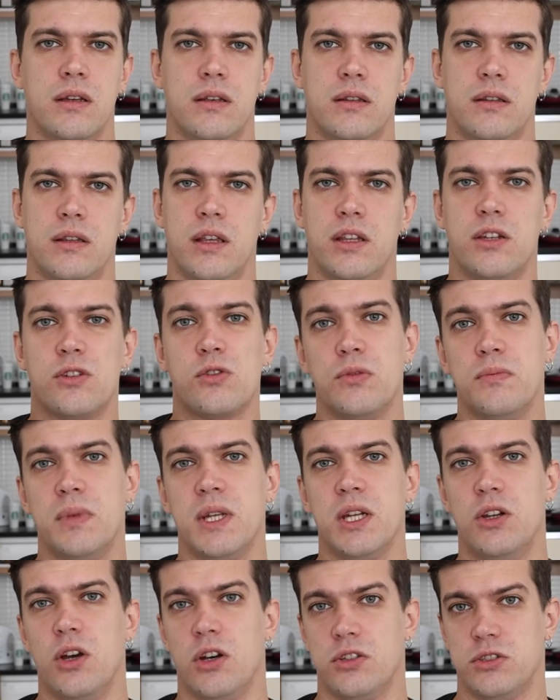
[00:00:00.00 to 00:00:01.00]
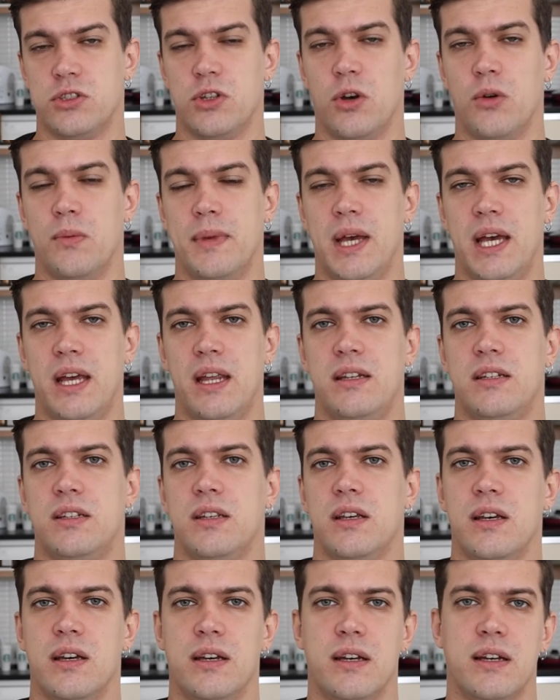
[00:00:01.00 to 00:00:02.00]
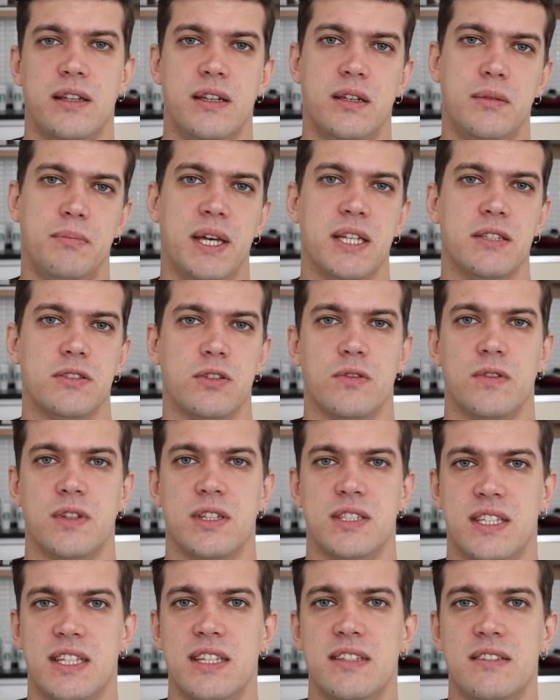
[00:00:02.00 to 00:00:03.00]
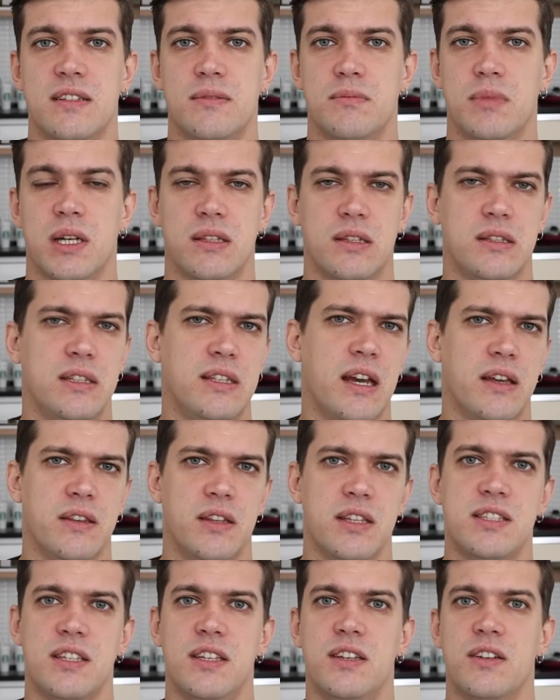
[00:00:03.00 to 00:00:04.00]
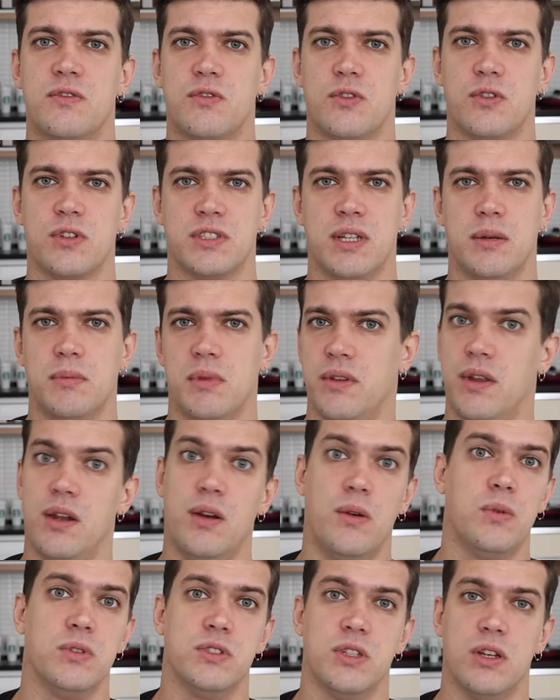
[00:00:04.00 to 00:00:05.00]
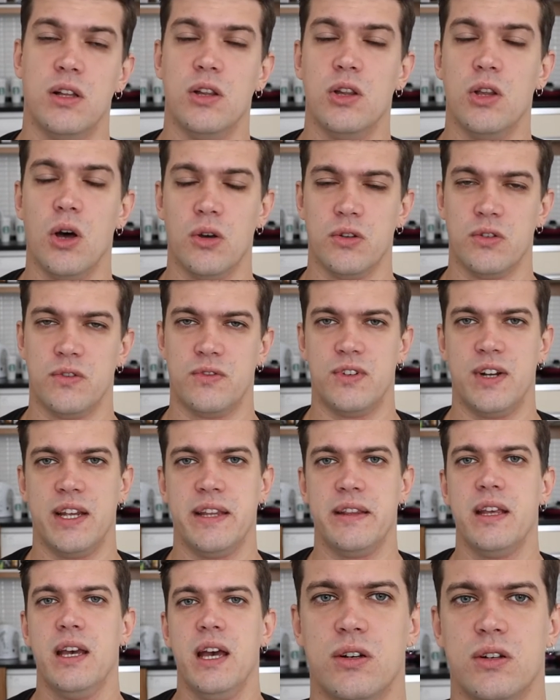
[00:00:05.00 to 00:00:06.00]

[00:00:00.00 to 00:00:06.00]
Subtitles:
It could be not so bad, depends on the season, but yeah, this year for example there was a lot of rain.